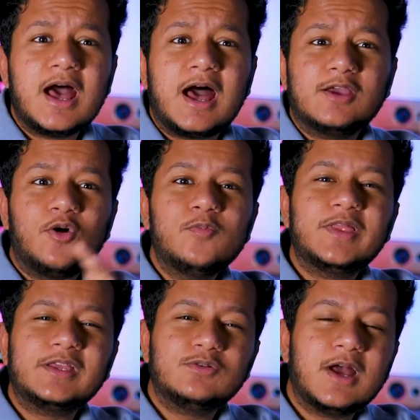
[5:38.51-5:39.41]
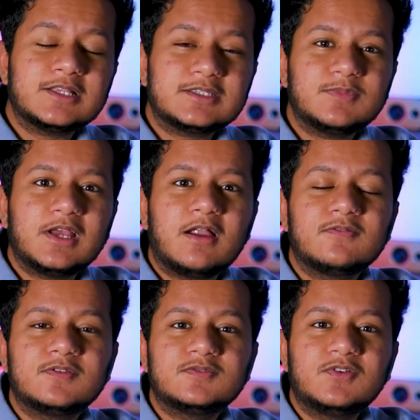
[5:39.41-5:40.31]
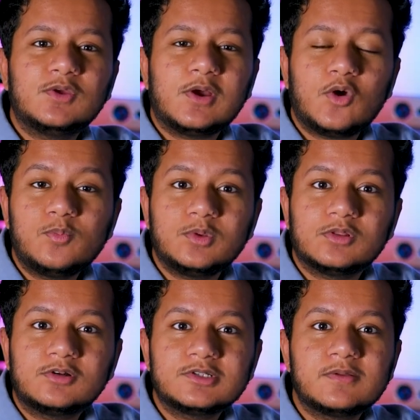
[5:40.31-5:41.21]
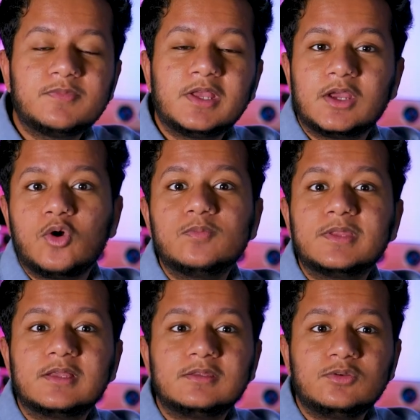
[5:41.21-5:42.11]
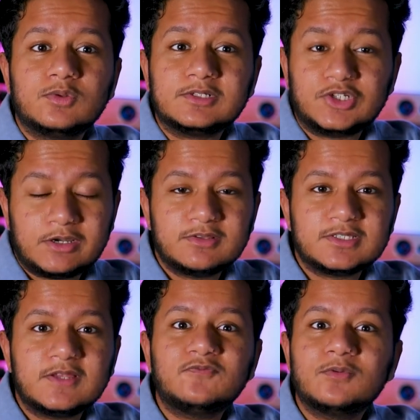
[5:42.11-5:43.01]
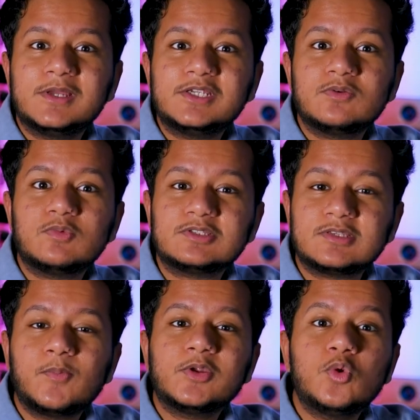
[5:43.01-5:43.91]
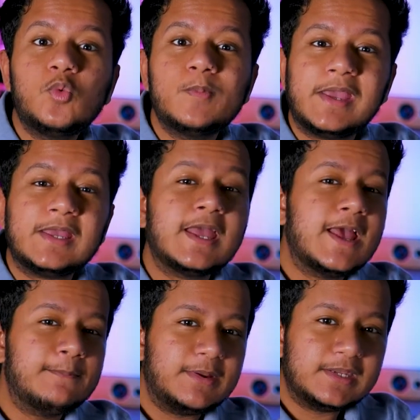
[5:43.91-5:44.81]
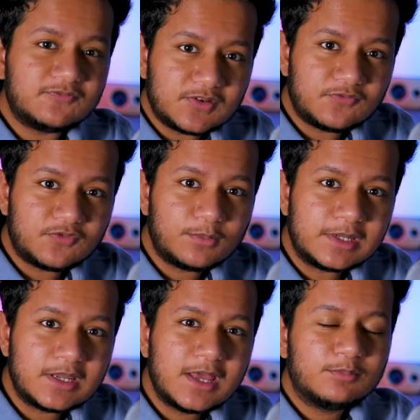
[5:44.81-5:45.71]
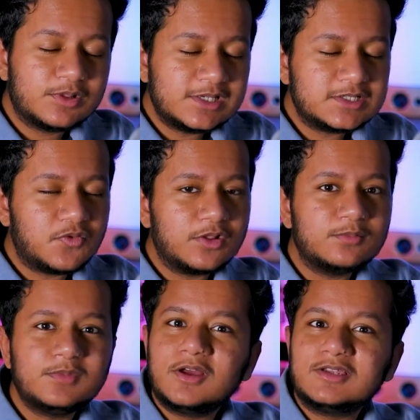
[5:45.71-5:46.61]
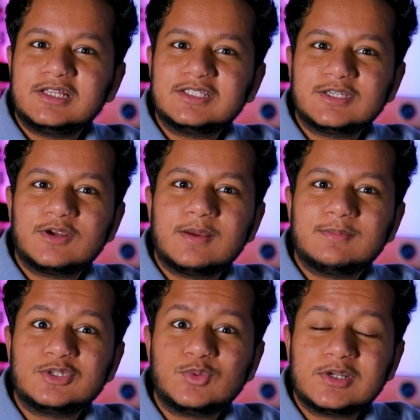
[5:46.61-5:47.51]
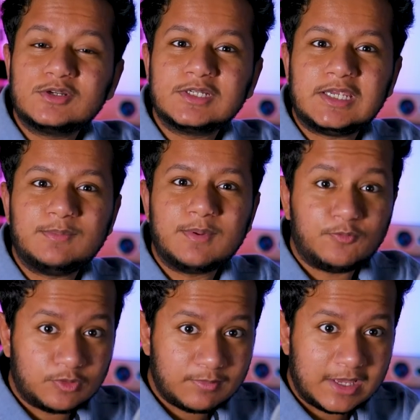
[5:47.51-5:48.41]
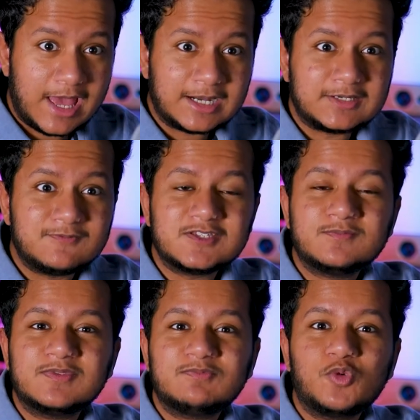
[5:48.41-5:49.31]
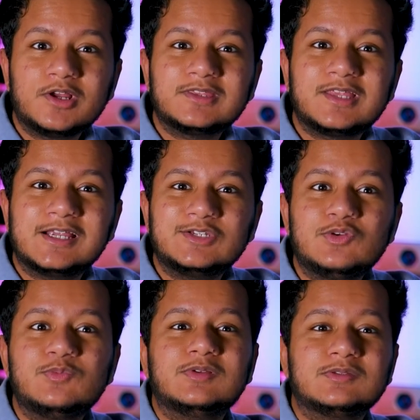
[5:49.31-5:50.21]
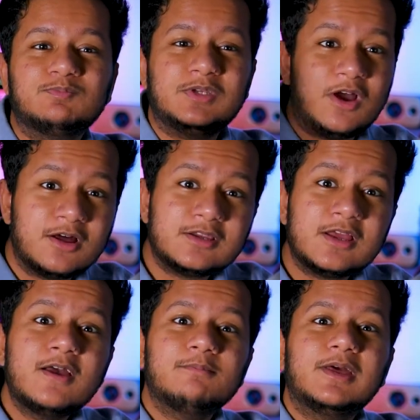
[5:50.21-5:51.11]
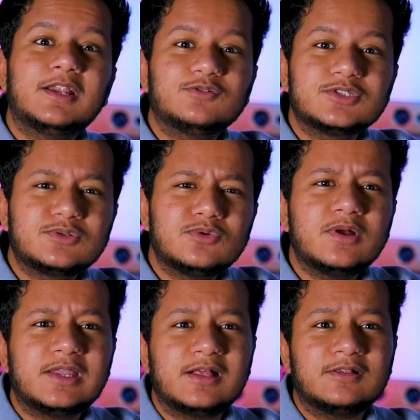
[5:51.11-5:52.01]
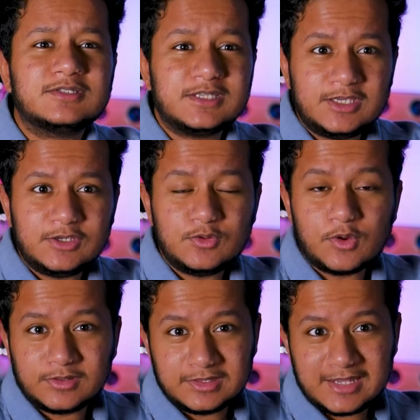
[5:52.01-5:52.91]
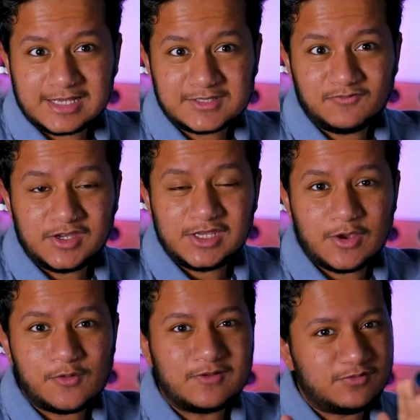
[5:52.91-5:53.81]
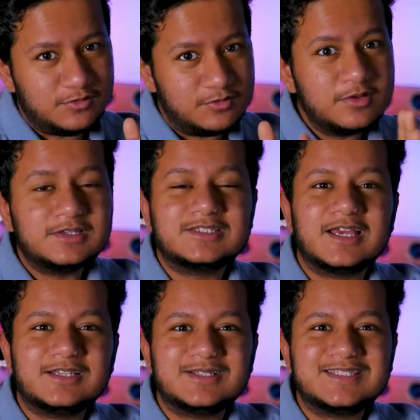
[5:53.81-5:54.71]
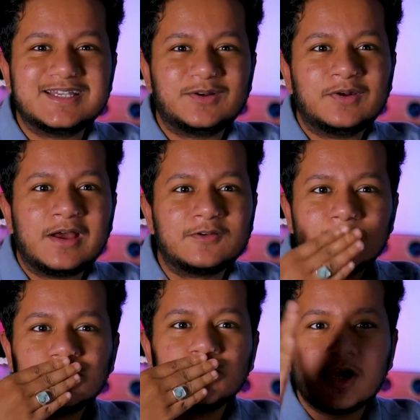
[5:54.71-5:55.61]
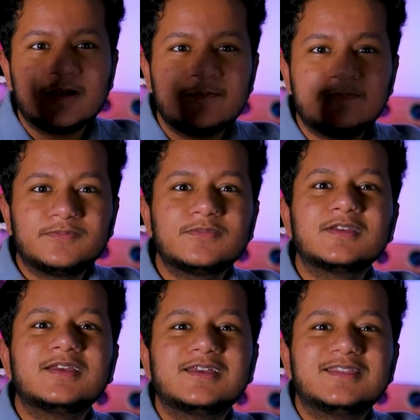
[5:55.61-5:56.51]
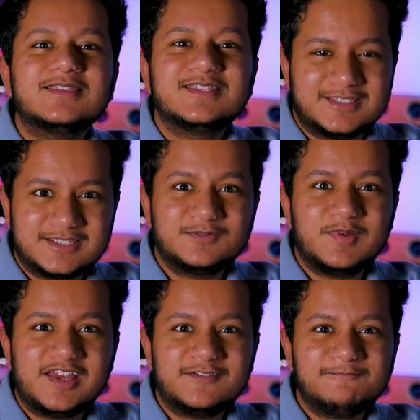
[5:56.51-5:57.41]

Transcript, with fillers: I hope that you got something out of this video. I hope you learned something. I hope that you will share this information with someone who may benefit from it. Please follow me on Instagram and Twitter to keep up with my activism work that I do beyond medical school. And I'll see you on the next video if you decide to stick around. This has been.